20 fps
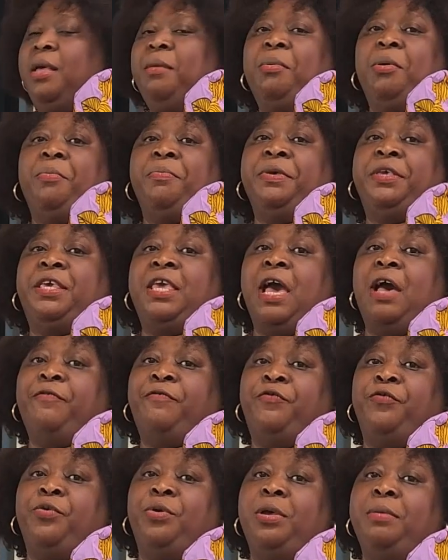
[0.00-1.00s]
But be
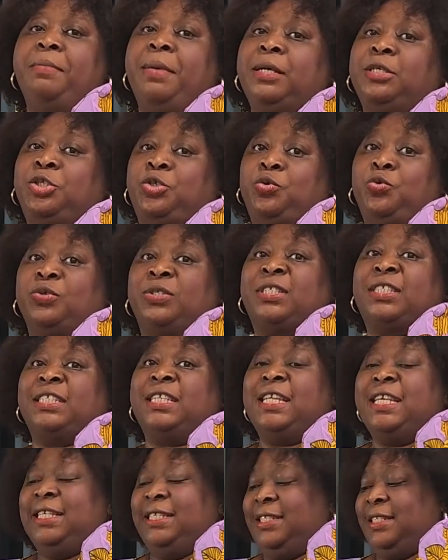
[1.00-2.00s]
careful, it makes you
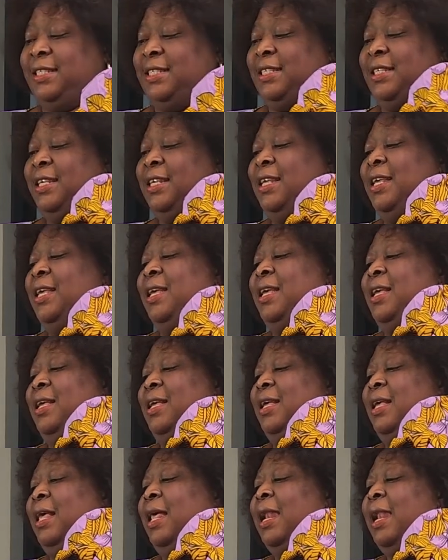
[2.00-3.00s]
sneeze
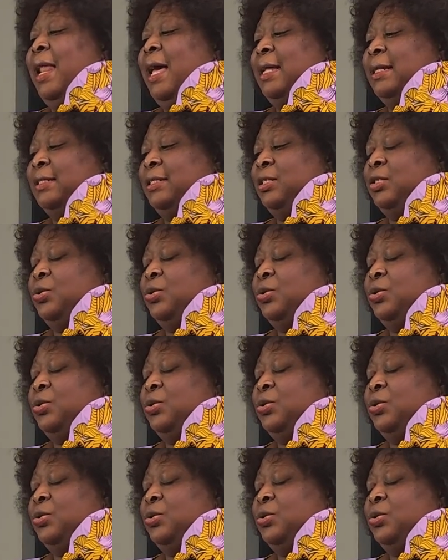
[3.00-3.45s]
a lot.